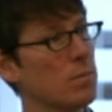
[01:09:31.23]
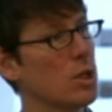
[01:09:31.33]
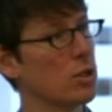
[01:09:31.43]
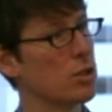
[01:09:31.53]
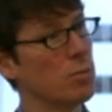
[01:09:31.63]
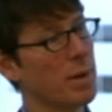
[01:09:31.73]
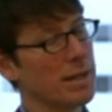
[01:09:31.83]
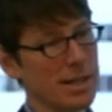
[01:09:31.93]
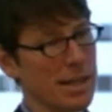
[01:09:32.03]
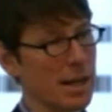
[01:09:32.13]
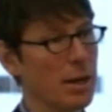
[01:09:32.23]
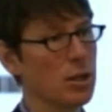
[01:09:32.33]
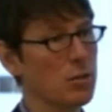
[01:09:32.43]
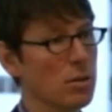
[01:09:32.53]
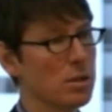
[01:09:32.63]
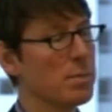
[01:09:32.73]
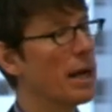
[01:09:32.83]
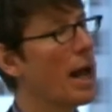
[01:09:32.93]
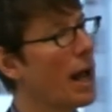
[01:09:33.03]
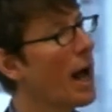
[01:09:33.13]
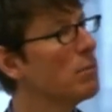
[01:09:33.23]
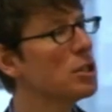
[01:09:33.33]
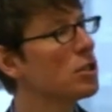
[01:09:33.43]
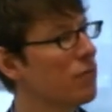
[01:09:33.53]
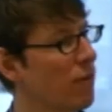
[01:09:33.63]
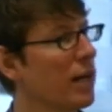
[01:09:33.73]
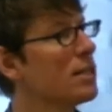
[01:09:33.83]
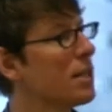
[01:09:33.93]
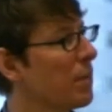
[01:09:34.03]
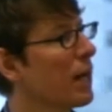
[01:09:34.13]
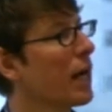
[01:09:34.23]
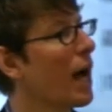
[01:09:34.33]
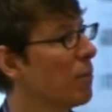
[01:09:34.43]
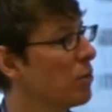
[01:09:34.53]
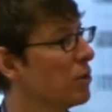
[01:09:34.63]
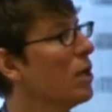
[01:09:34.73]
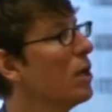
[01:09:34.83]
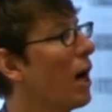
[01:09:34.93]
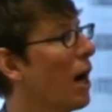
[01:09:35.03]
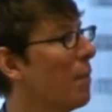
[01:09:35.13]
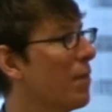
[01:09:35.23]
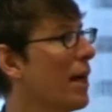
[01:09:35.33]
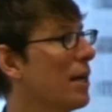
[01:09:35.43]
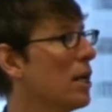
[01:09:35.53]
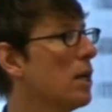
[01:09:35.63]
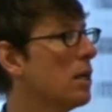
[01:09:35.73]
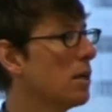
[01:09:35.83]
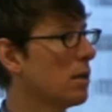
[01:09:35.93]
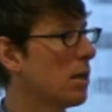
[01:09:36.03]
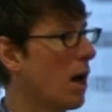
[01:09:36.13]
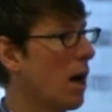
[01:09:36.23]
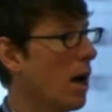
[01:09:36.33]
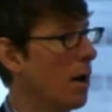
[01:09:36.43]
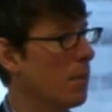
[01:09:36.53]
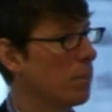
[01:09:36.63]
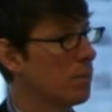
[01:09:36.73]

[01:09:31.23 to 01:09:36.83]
you know, so we might say that about EULAs. But I would just find something and I would uh, then uh,